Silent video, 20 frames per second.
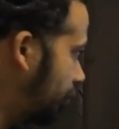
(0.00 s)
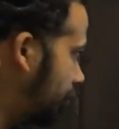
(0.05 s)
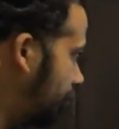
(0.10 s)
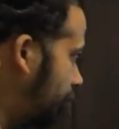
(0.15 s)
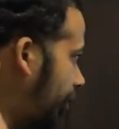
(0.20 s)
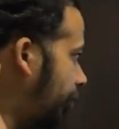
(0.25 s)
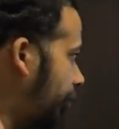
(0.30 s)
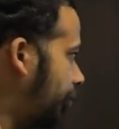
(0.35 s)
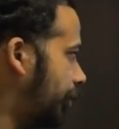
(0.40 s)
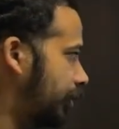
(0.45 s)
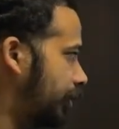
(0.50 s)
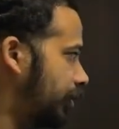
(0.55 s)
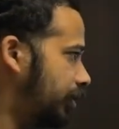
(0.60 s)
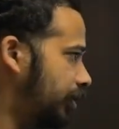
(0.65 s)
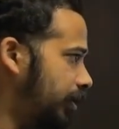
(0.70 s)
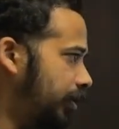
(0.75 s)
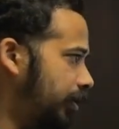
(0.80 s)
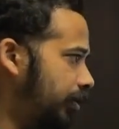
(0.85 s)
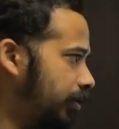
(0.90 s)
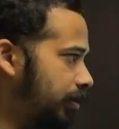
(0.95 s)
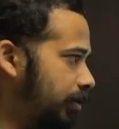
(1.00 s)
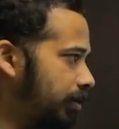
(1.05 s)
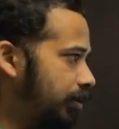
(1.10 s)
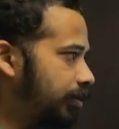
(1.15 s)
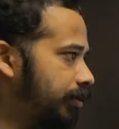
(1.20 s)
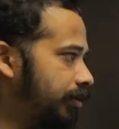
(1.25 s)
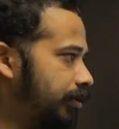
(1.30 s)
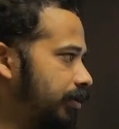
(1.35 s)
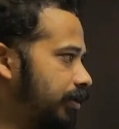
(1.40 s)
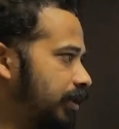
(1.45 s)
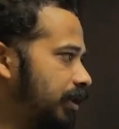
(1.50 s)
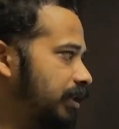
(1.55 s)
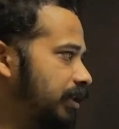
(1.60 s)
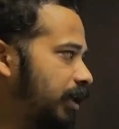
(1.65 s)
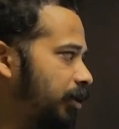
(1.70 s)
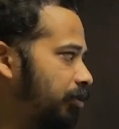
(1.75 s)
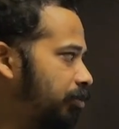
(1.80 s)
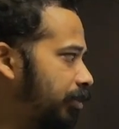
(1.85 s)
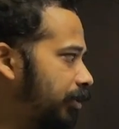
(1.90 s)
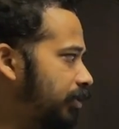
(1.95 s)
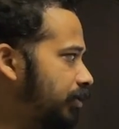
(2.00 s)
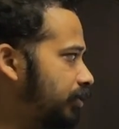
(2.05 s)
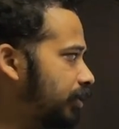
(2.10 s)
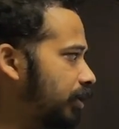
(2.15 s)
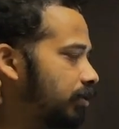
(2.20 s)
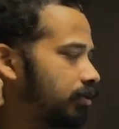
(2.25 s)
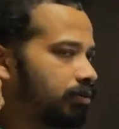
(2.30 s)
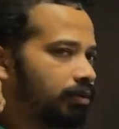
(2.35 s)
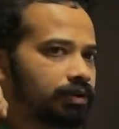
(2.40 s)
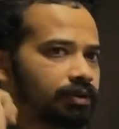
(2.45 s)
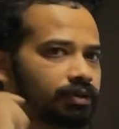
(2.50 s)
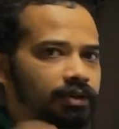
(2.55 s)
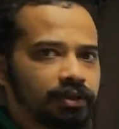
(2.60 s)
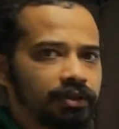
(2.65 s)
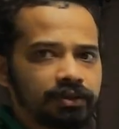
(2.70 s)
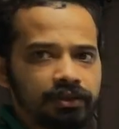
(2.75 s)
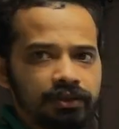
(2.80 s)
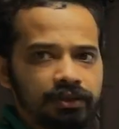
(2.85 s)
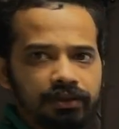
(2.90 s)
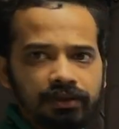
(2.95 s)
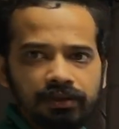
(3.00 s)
maybe in that Princeton question,